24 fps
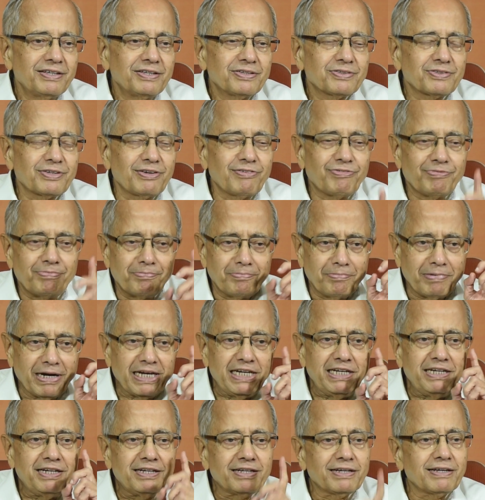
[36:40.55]
So if
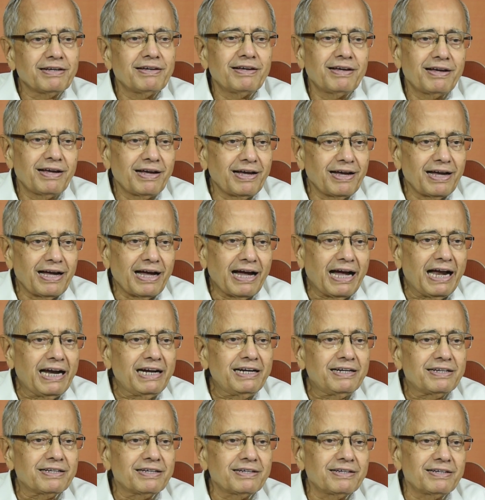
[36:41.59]

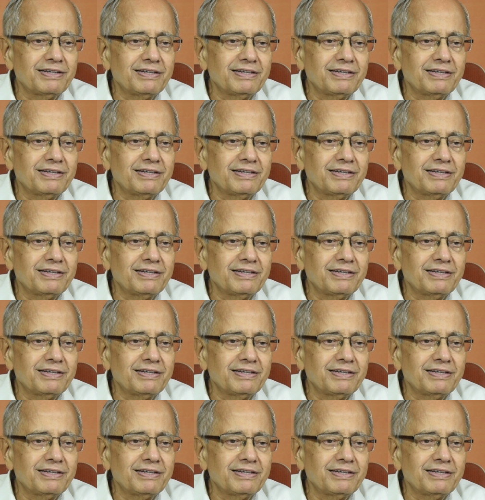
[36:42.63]
hand,